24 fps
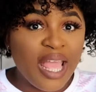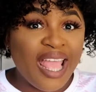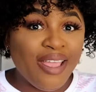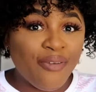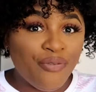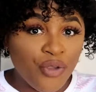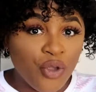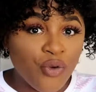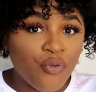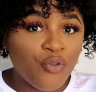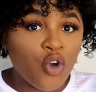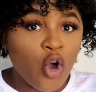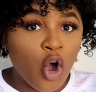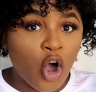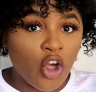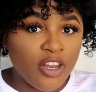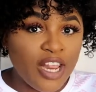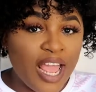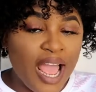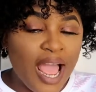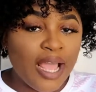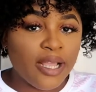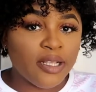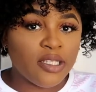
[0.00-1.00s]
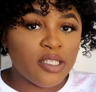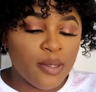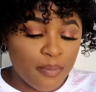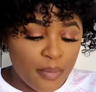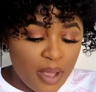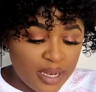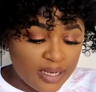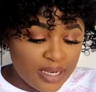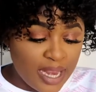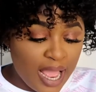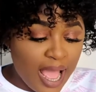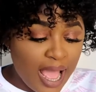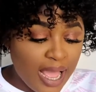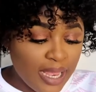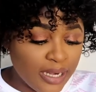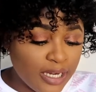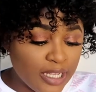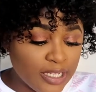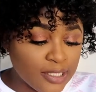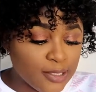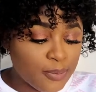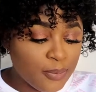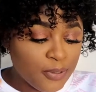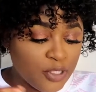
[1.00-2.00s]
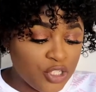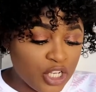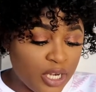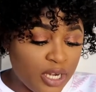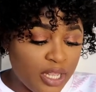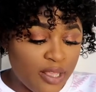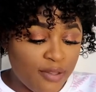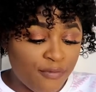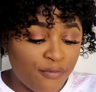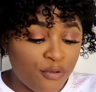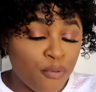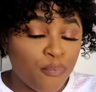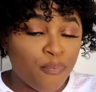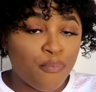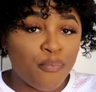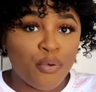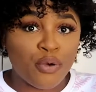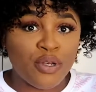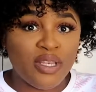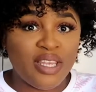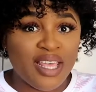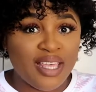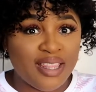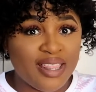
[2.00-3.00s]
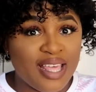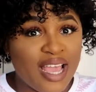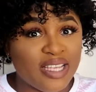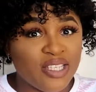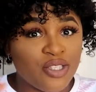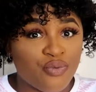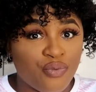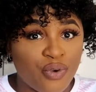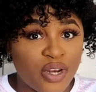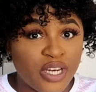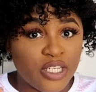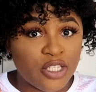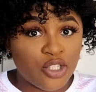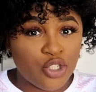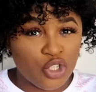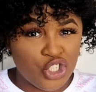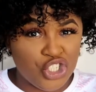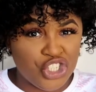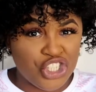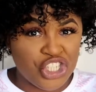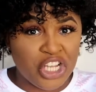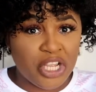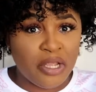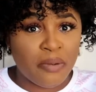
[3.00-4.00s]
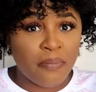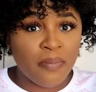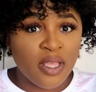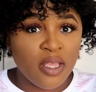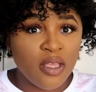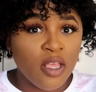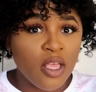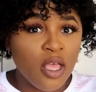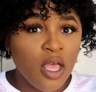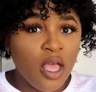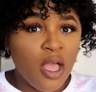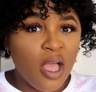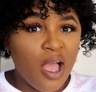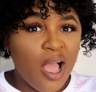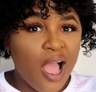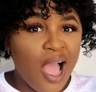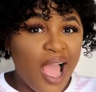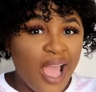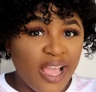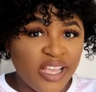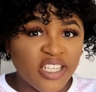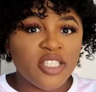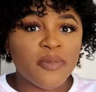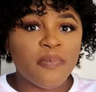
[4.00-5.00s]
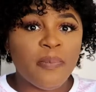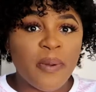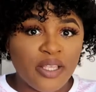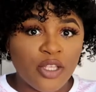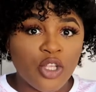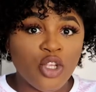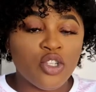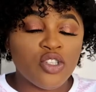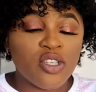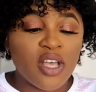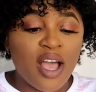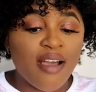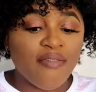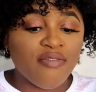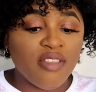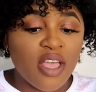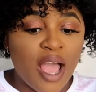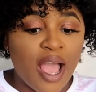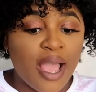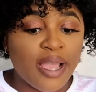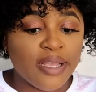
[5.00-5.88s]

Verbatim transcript: if you've got the item at hand, especially if you put there that it's ready to ship, I expect you to have the